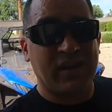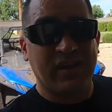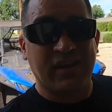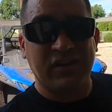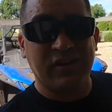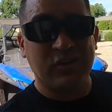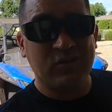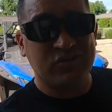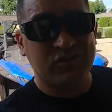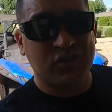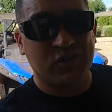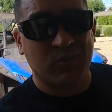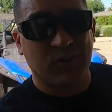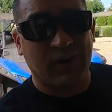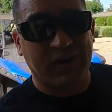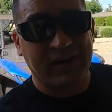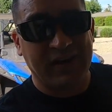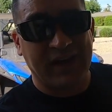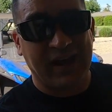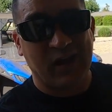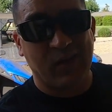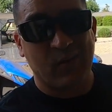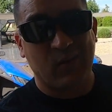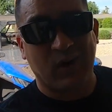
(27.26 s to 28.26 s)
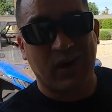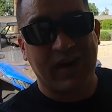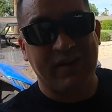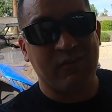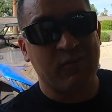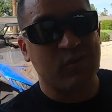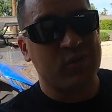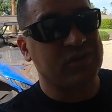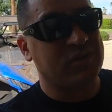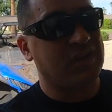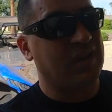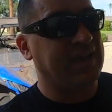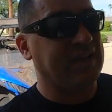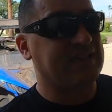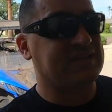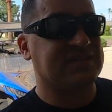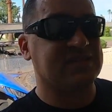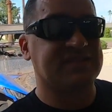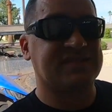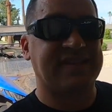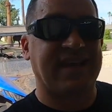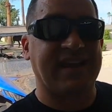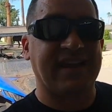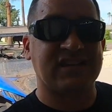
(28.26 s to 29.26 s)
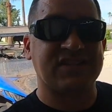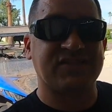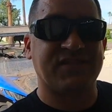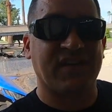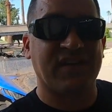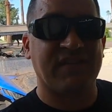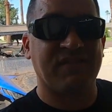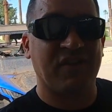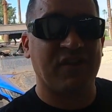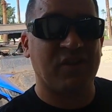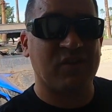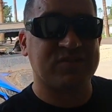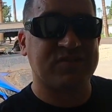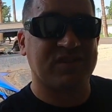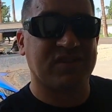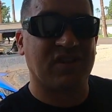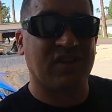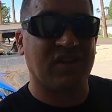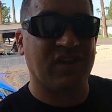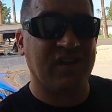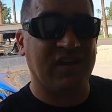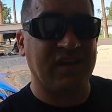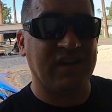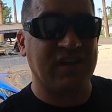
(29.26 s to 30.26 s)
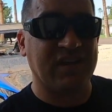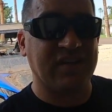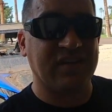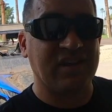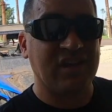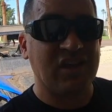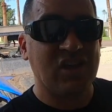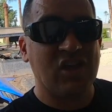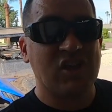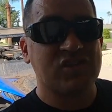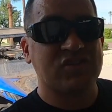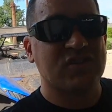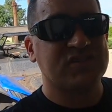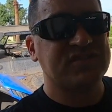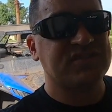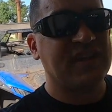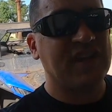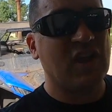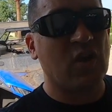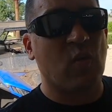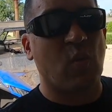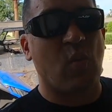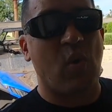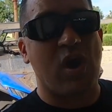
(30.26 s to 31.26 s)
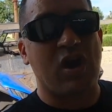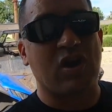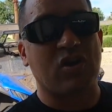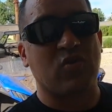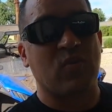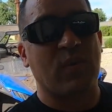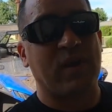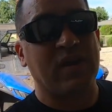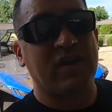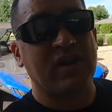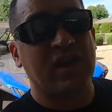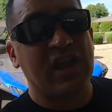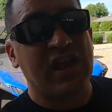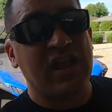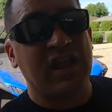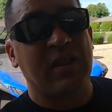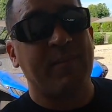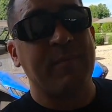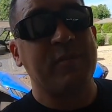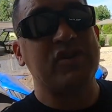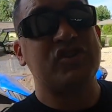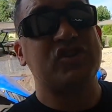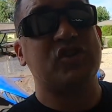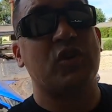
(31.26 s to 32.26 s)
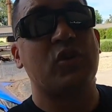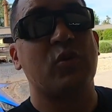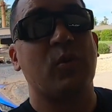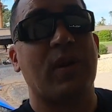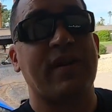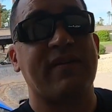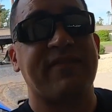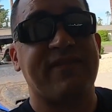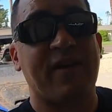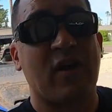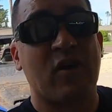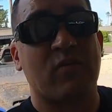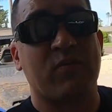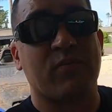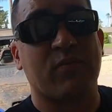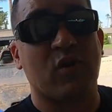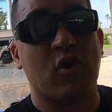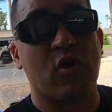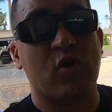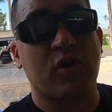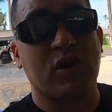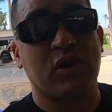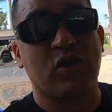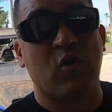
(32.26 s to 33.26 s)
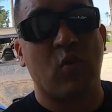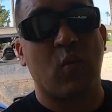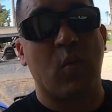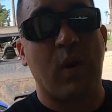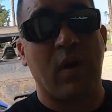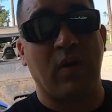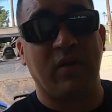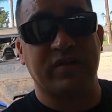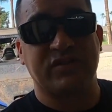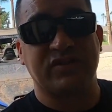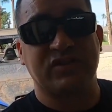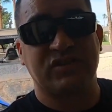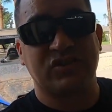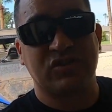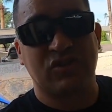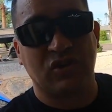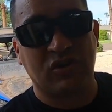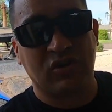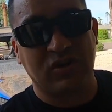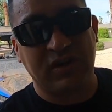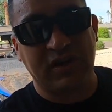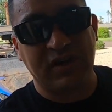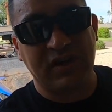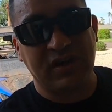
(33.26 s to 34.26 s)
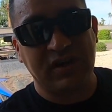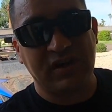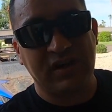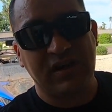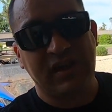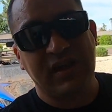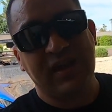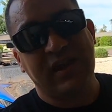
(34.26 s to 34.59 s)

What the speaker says: on YouTube right now where everyone likes the satisfying videos of cleaning it. So let's take a walk around. Let me show you what I found broken while it's dirty,